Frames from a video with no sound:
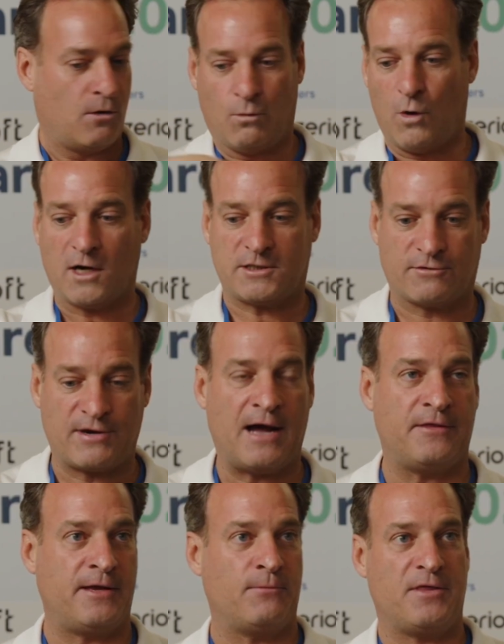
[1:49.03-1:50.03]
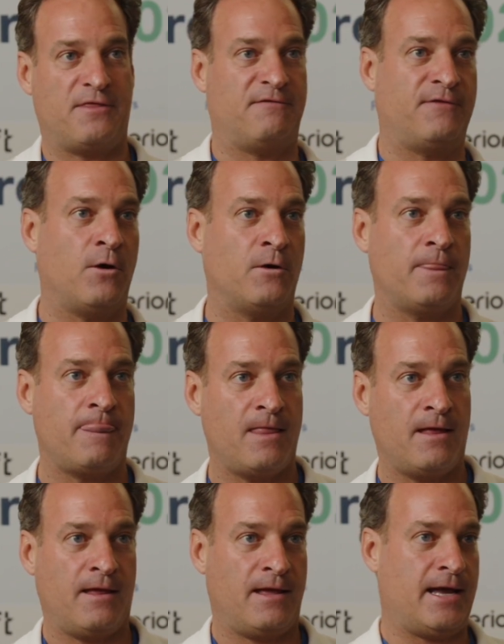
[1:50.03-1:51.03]
walked around him with the phone,
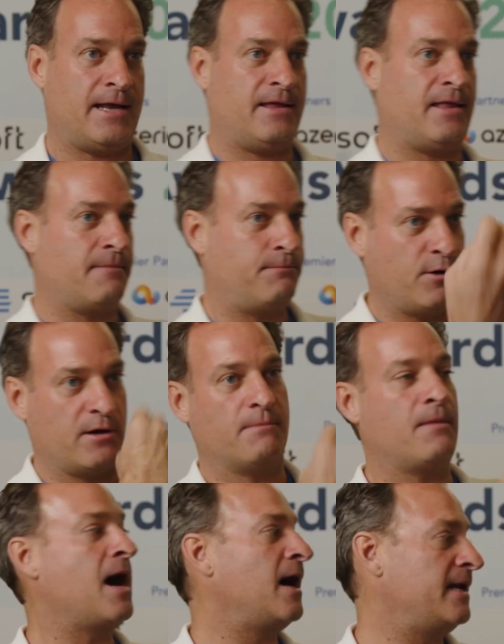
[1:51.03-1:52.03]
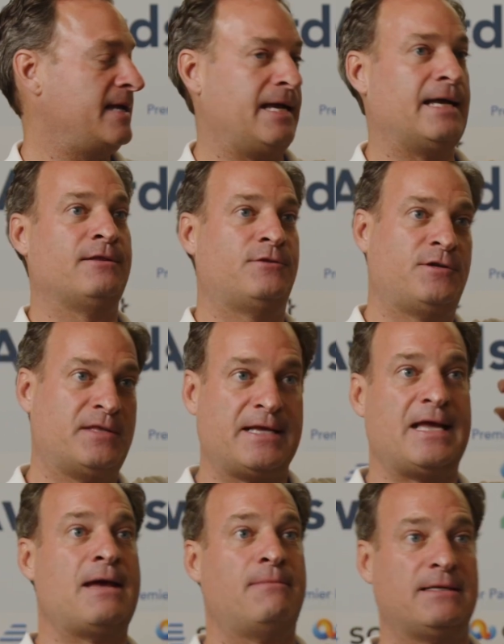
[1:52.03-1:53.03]
and he then put Ahmad into the
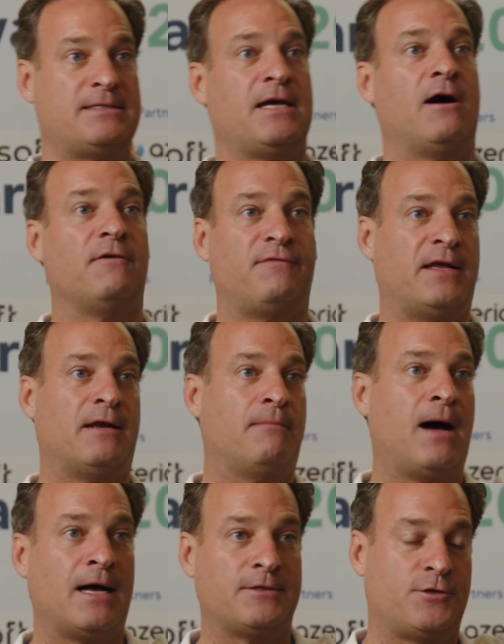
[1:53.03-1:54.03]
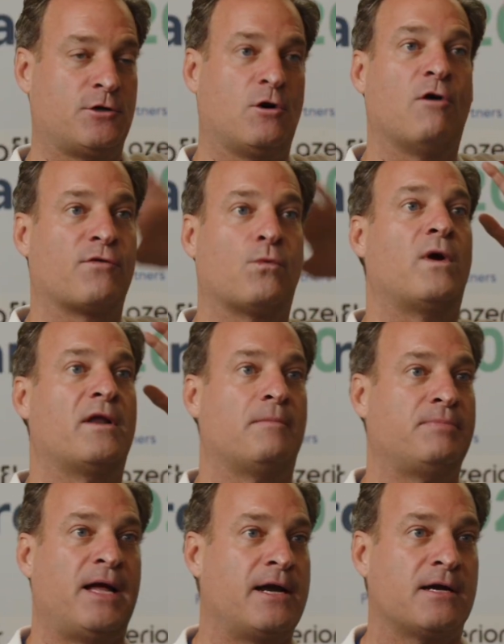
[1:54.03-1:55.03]
game itself, and Ahmad took over one of the
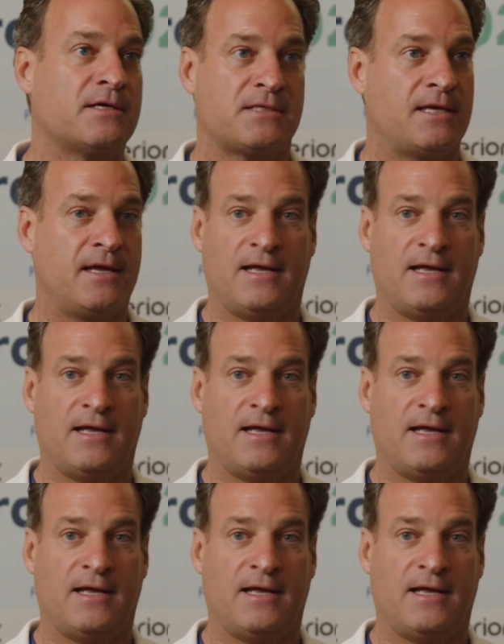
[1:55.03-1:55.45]
players